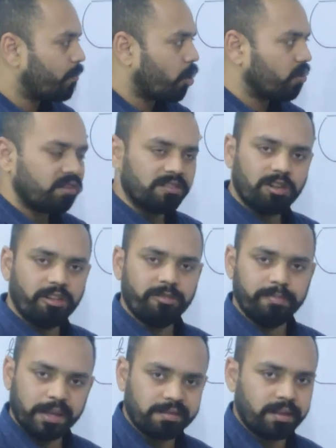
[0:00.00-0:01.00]
the process of
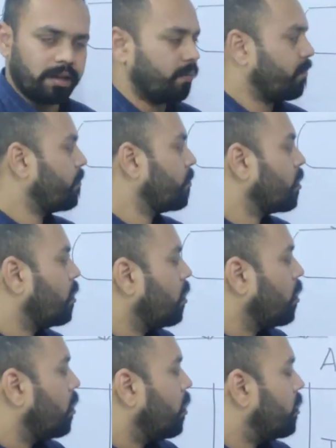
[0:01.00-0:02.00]
mixing,
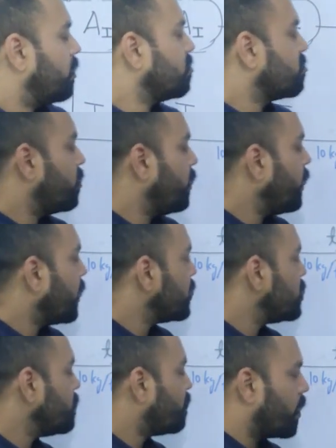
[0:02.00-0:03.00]
this 3
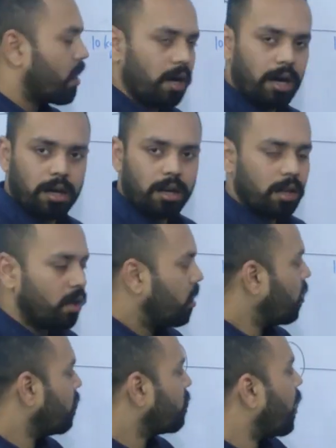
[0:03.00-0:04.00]
kg per hour
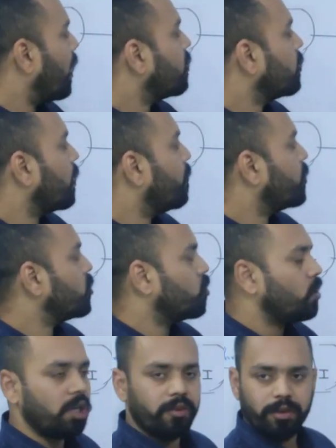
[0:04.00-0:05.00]
is at a
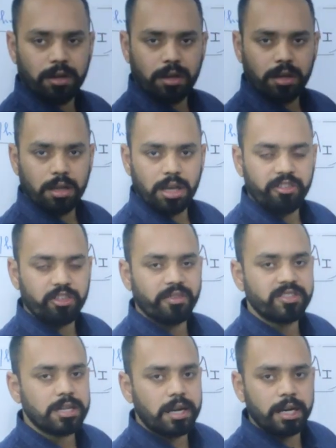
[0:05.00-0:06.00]
temperature T1. If you
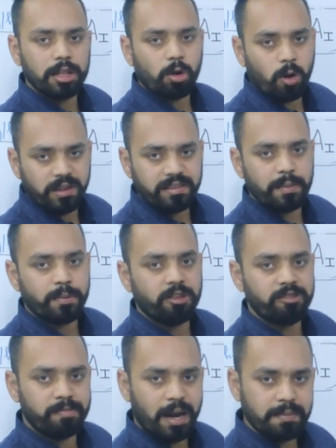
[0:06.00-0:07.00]
have studied the concept
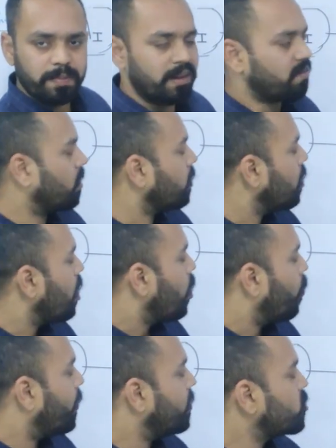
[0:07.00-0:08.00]
of bypassing,
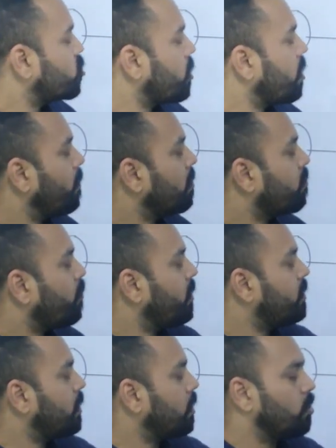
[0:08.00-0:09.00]
when a stream is
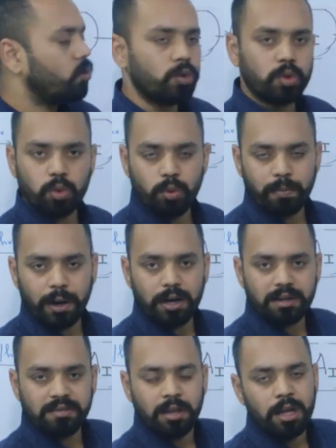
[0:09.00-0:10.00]
splitted into two
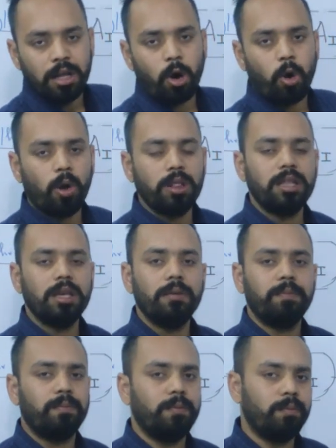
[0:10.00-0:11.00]
parts, all
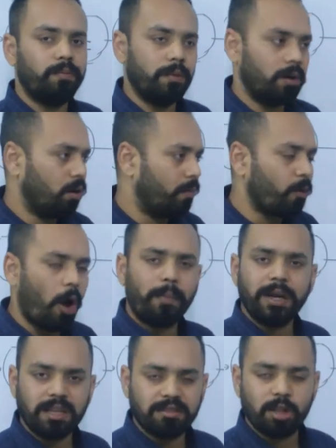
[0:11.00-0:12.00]
the uh,
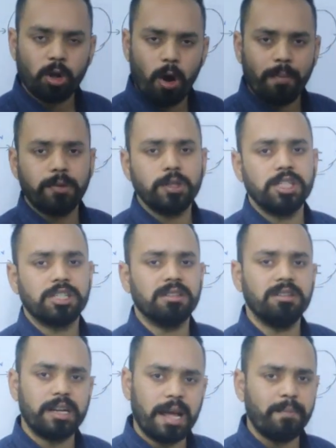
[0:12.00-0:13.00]
properties, the
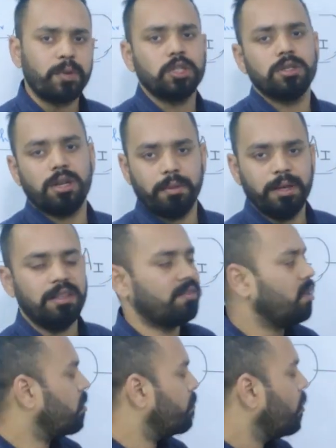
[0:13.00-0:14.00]
composition, the temperature remain
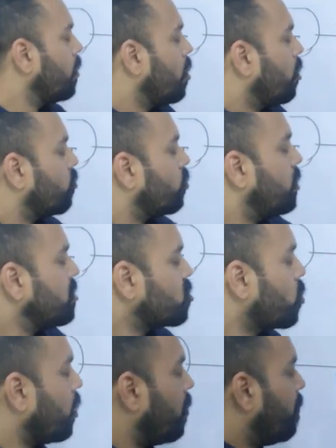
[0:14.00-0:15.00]
same. So this
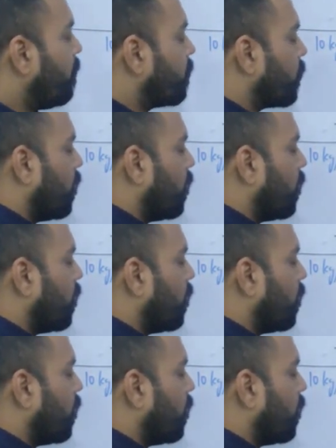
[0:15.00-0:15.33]
stream